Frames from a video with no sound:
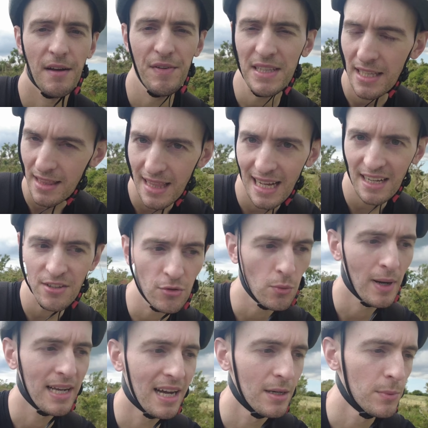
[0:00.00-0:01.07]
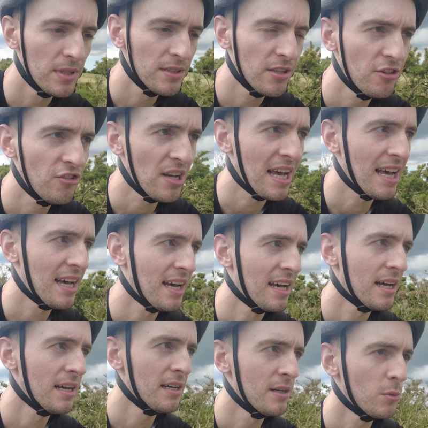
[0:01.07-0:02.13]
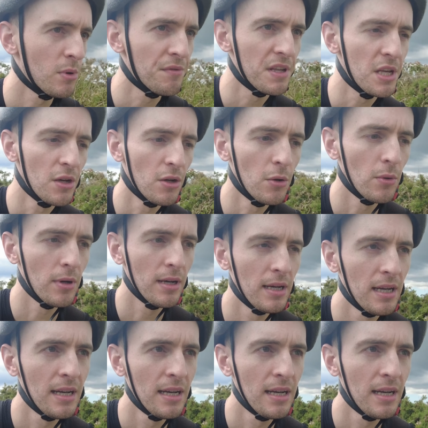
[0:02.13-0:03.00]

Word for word: I think the last way I want to share with you